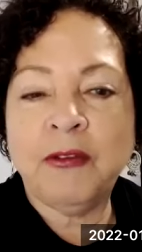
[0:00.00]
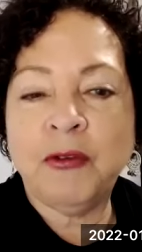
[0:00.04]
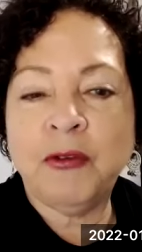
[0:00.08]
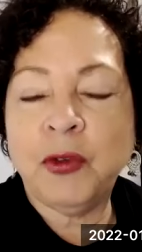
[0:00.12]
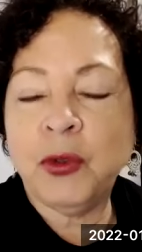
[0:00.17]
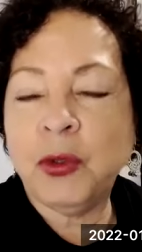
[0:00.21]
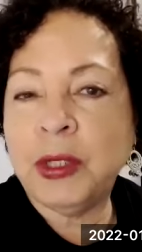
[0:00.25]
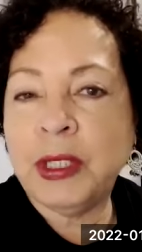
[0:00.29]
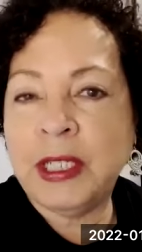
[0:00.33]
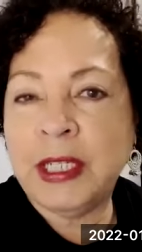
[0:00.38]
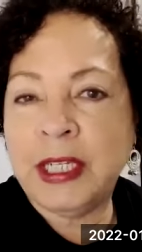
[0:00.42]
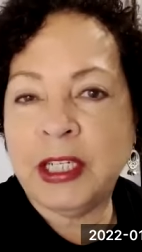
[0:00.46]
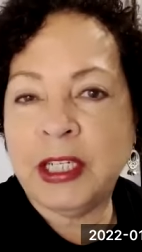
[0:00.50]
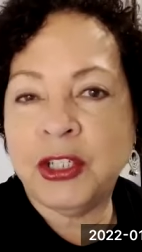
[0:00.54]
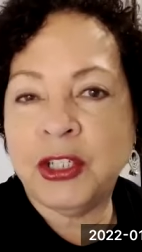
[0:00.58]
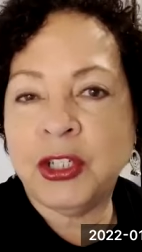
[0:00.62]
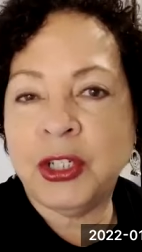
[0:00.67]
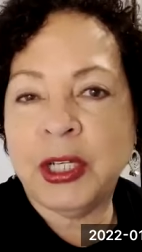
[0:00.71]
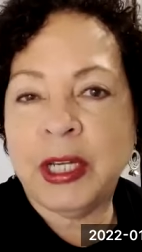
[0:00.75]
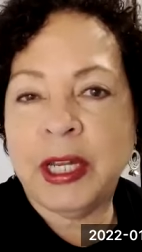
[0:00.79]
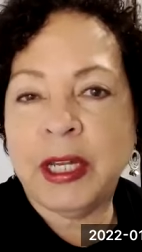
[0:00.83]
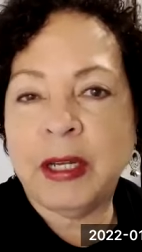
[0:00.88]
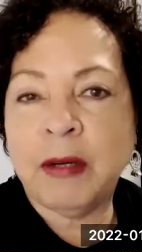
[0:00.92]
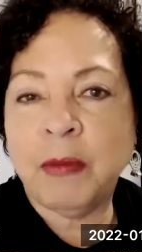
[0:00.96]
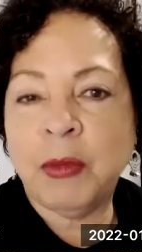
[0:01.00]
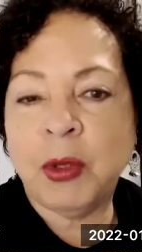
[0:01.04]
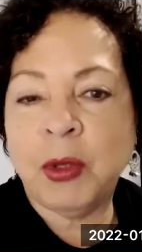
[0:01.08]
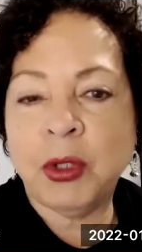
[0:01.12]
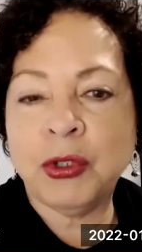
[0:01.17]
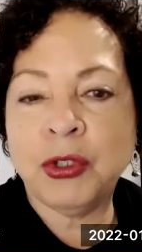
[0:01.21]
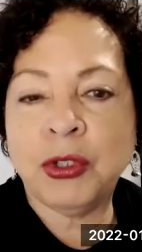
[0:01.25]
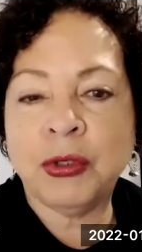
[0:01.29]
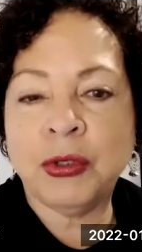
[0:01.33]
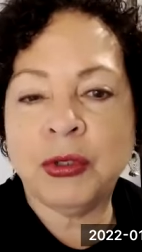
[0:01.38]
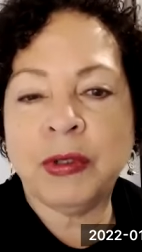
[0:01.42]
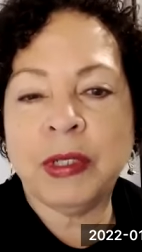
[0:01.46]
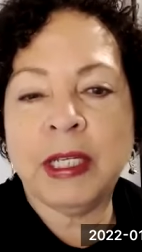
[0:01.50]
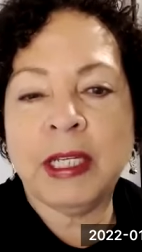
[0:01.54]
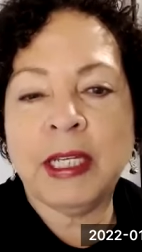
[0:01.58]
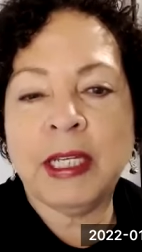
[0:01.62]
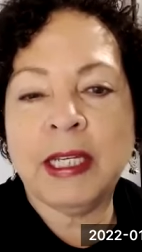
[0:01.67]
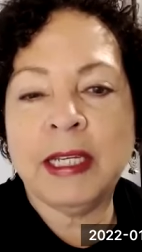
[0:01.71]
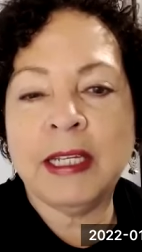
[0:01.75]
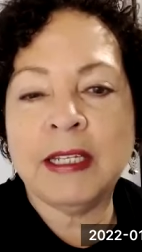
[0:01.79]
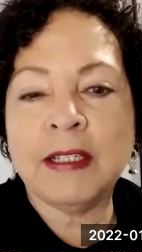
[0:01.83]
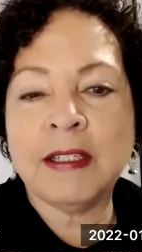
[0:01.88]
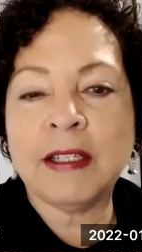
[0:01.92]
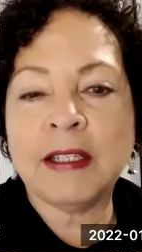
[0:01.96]
food addiction, and emotional
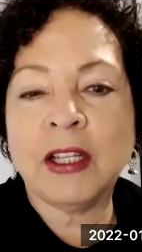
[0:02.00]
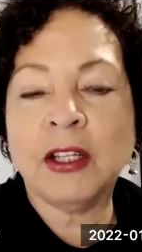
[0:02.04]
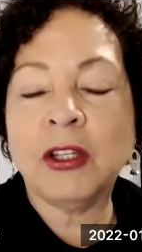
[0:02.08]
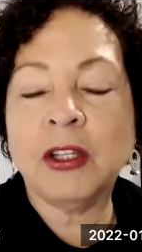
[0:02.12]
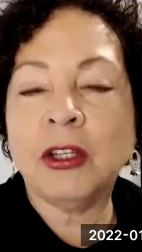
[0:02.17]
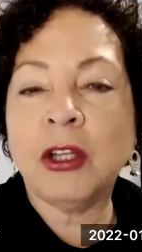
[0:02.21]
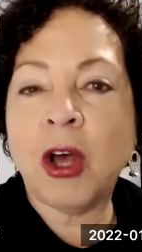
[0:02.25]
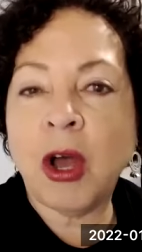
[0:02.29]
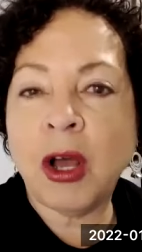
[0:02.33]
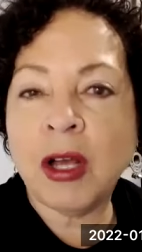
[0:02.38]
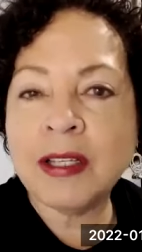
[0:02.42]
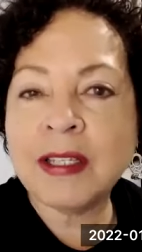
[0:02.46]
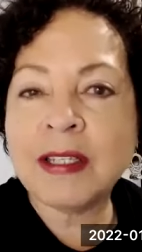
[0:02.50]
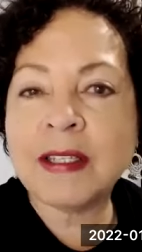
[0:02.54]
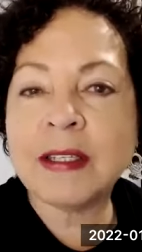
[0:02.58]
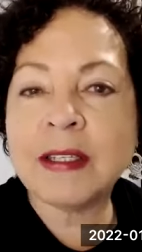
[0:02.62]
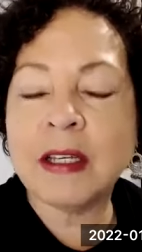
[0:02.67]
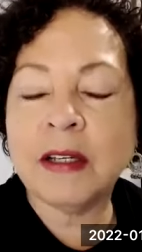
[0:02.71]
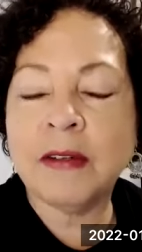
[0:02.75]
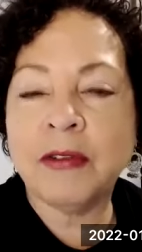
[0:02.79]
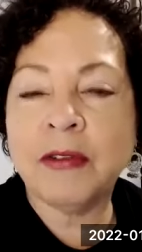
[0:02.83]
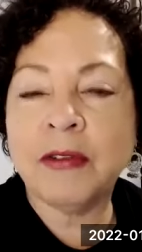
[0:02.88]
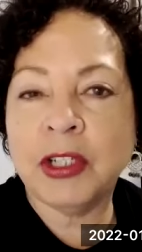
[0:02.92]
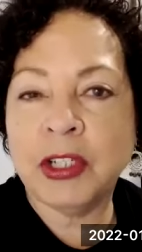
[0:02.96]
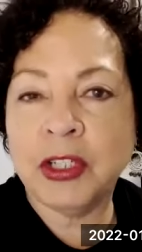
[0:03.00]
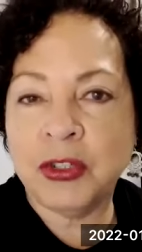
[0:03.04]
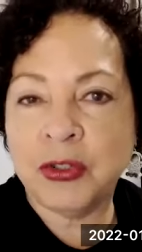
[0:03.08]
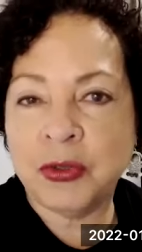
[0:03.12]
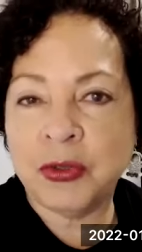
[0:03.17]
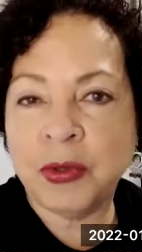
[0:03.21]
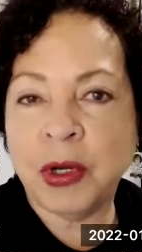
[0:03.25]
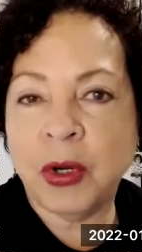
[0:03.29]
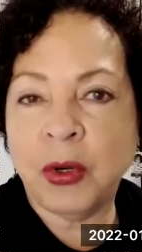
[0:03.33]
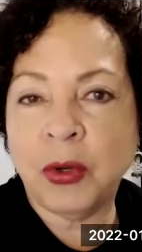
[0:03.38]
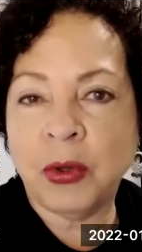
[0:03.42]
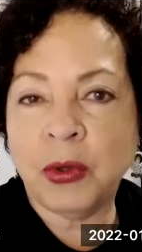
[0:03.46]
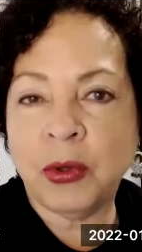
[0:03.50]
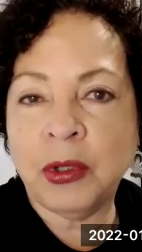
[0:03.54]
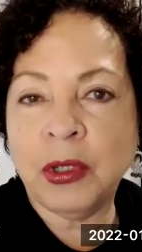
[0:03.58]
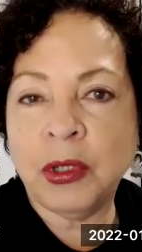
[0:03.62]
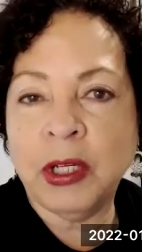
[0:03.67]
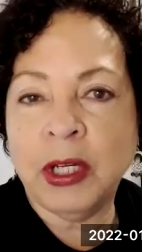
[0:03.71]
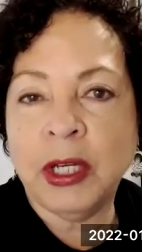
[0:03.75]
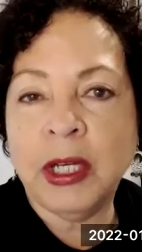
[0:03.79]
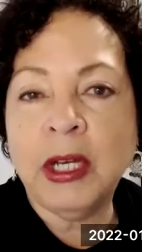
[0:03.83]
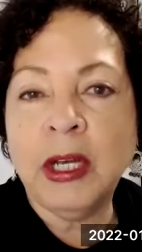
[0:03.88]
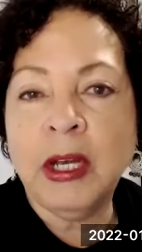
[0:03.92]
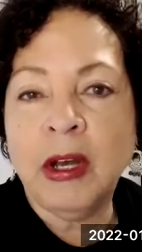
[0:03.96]
eating is the loss of
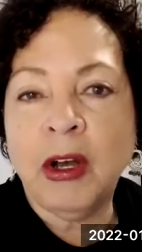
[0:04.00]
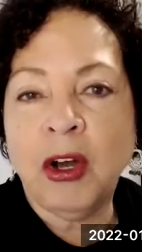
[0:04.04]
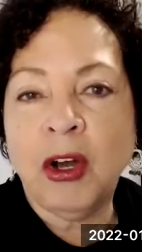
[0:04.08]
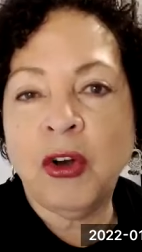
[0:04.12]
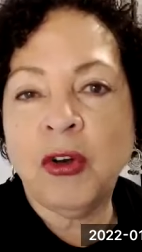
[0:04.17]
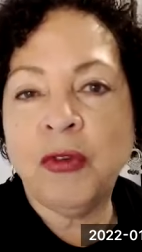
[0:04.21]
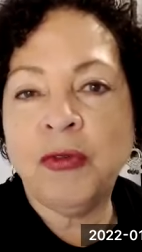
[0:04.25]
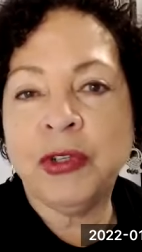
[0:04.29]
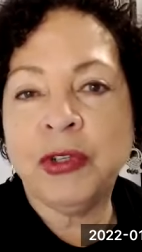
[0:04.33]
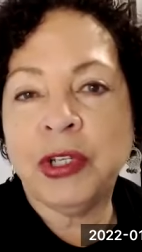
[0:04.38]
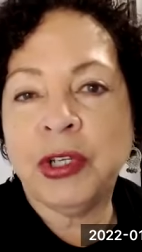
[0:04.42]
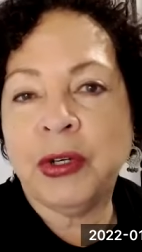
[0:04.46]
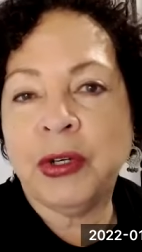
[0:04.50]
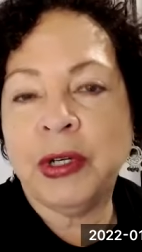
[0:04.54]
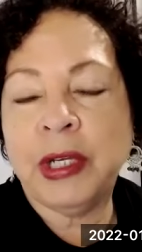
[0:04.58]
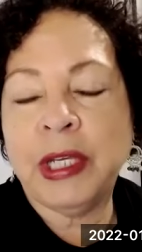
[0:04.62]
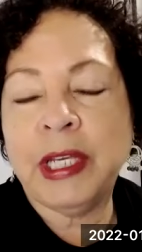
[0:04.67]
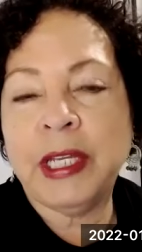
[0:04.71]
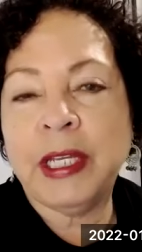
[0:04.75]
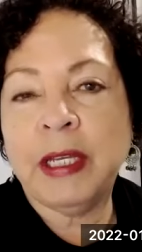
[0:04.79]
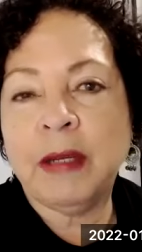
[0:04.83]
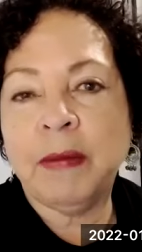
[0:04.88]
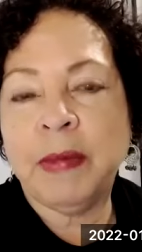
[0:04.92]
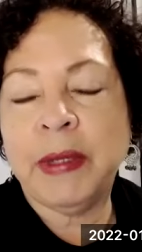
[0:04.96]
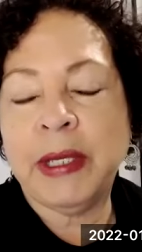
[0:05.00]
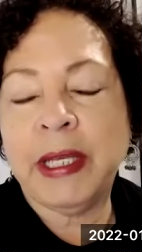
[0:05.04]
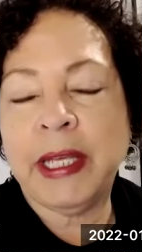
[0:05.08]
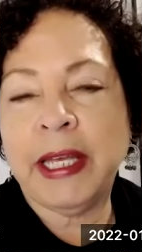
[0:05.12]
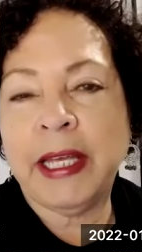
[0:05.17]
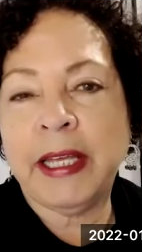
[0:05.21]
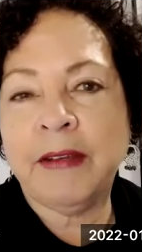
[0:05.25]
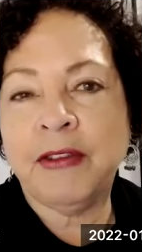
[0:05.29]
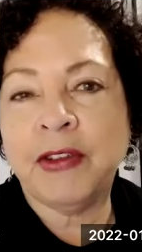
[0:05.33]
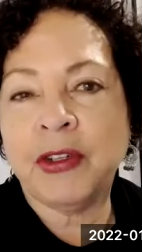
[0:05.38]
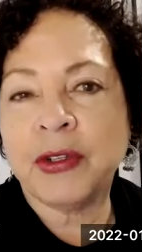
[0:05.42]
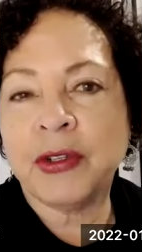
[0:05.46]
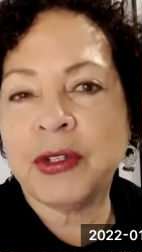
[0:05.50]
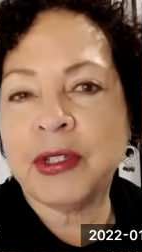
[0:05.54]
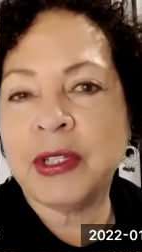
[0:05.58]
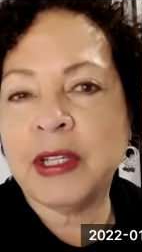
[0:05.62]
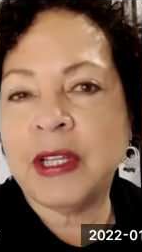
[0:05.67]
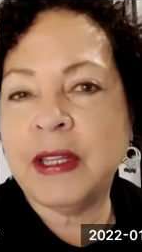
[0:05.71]
control over your eating behaviors.